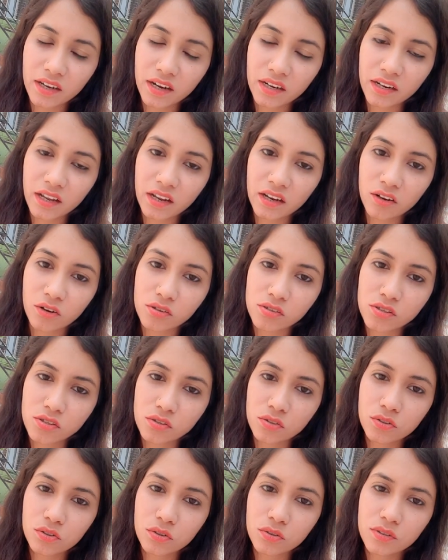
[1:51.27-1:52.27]
and I
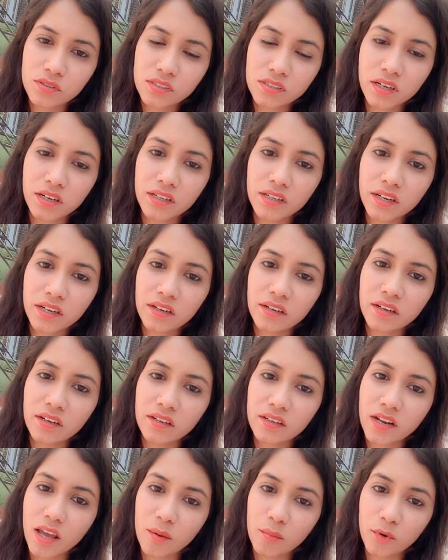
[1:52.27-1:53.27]
also took certain
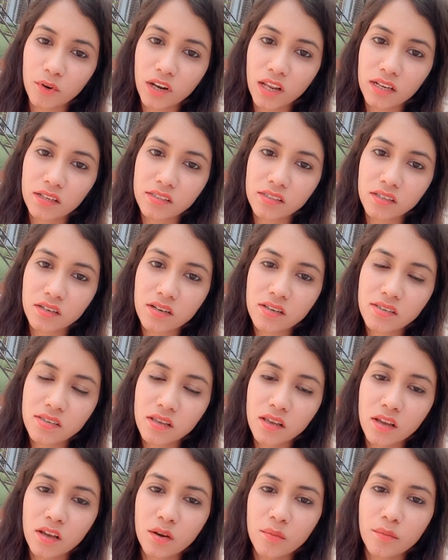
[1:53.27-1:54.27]
demo
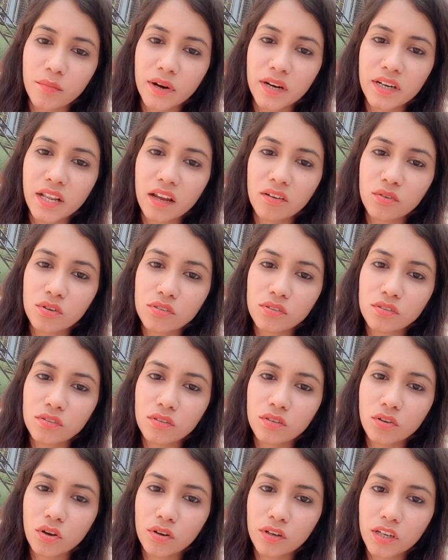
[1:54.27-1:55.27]
lectures, but I was
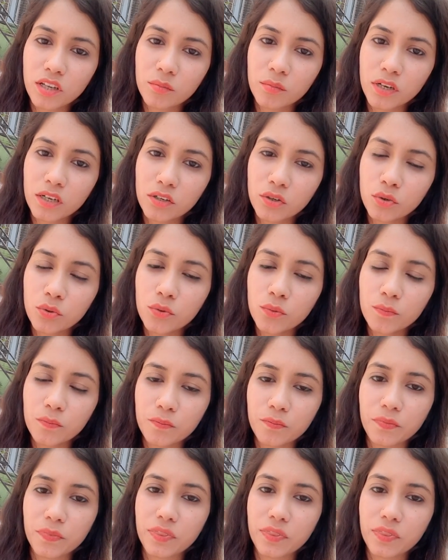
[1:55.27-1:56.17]
not able to